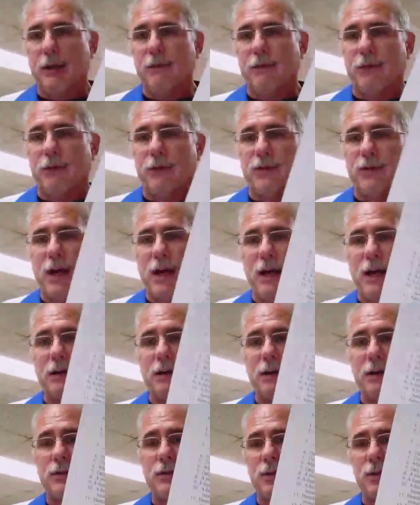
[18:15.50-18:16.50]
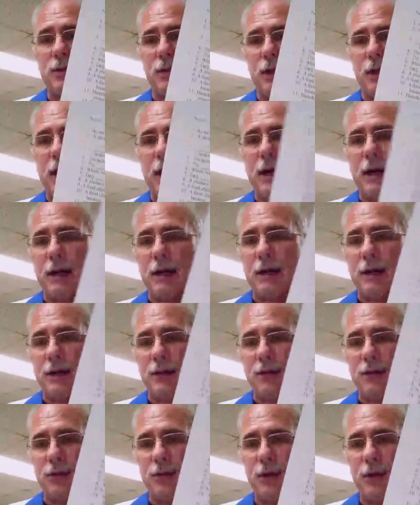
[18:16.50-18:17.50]
for science and
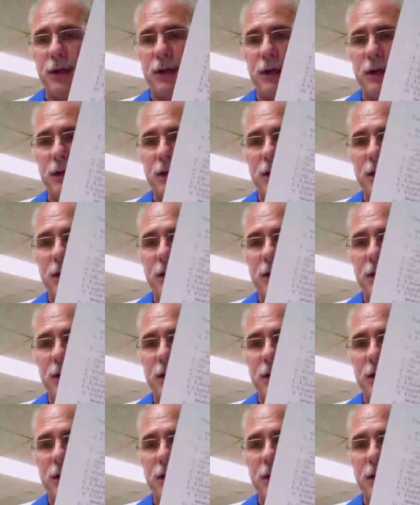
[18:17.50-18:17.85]
history,